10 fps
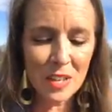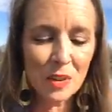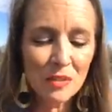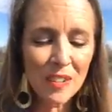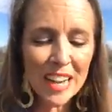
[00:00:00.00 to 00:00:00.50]

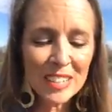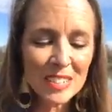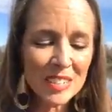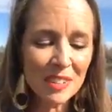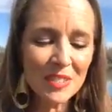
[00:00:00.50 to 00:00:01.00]
you'll find
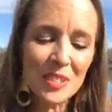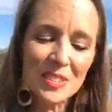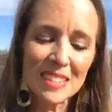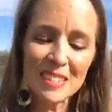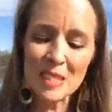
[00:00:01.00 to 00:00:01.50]
yourself
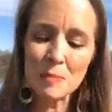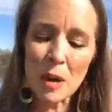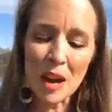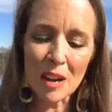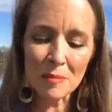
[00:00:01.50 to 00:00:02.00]
using these
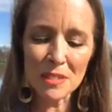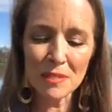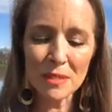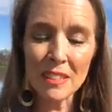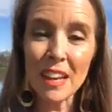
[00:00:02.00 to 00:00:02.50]

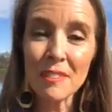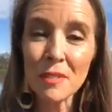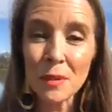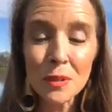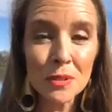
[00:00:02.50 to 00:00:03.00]
pops when
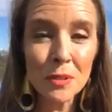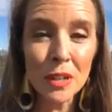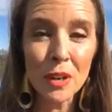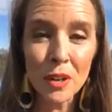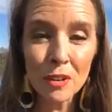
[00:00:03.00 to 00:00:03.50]
life throws you
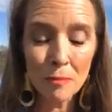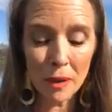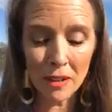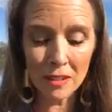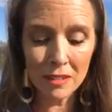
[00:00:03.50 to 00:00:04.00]
a
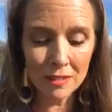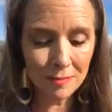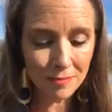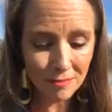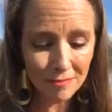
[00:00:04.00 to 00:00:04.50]
curveball,
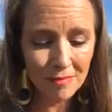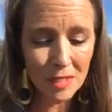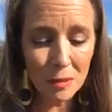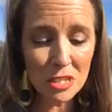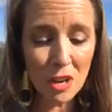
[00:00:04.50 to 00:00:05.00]

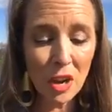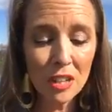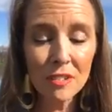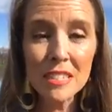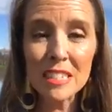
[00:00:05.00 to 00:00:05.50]
which
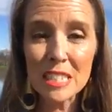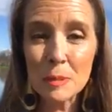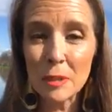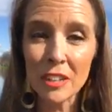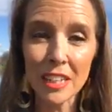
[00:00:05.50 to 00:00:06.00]
all of us
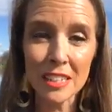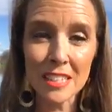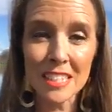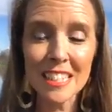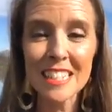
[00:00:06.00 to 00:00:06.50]

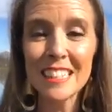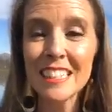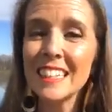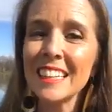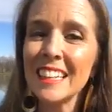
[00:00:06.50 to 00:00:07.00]
experience
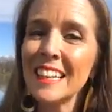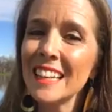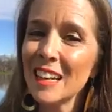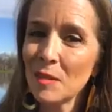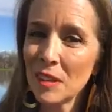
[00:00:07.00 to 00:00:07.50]

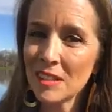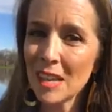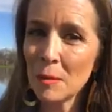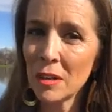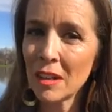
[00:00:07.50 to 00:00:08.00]
at one
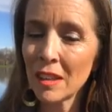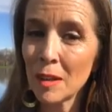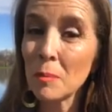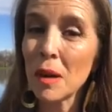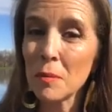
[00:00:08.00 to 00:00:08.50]
time or
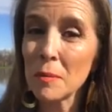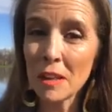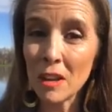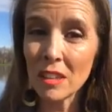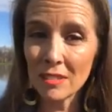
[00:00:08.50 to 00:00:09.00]
another,
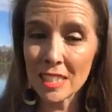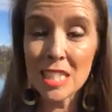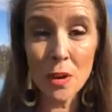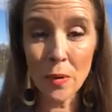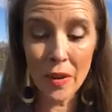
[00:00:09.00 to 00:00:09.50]
probably all of
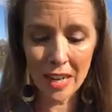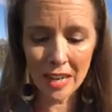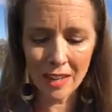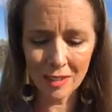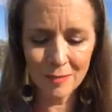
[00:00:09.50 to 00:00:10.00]
us
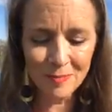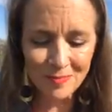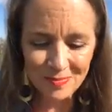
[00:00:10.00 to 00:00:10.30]
right now.